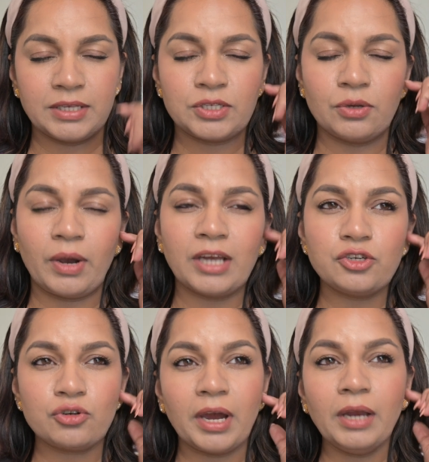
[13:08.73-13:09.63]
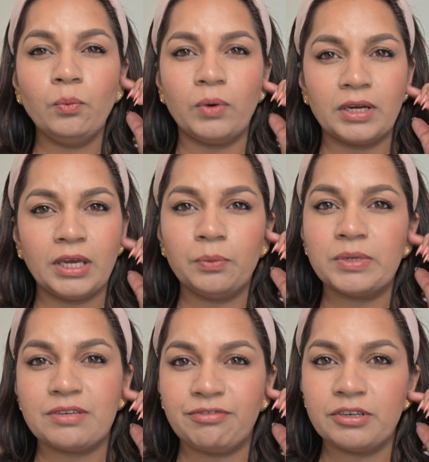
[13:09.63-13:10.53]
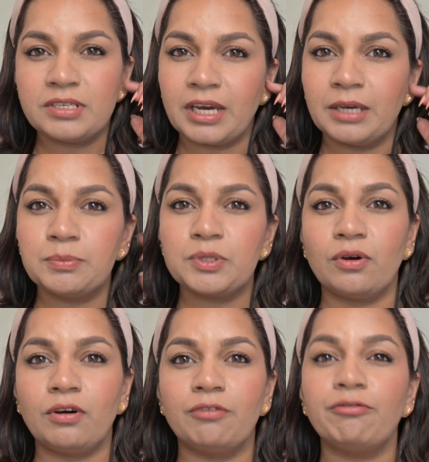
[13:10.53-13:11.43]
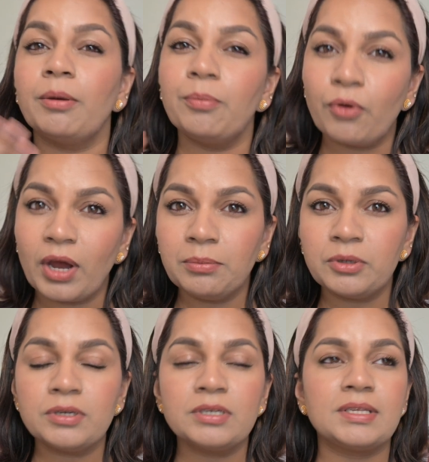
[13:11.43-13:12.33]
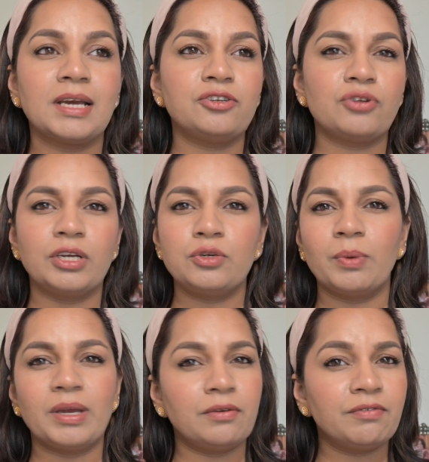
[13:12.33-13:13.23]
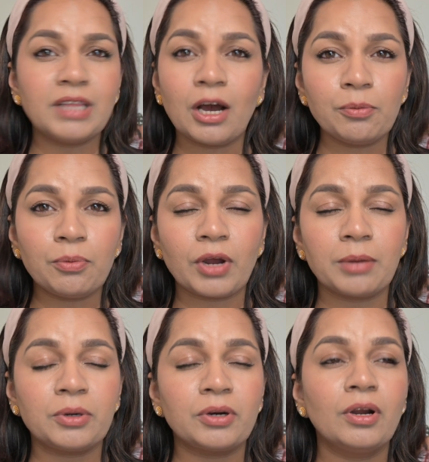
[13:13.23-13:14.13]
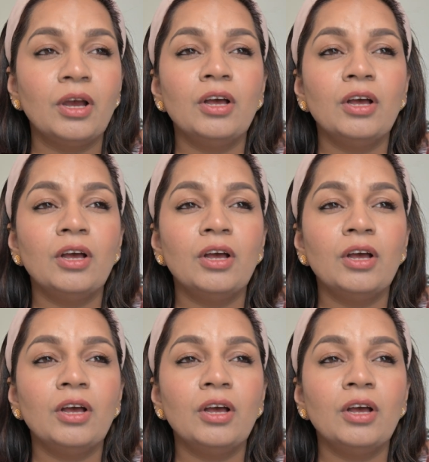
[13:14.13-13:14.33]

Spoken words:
So I tried working with different types of primers. I tried to wear it without primer.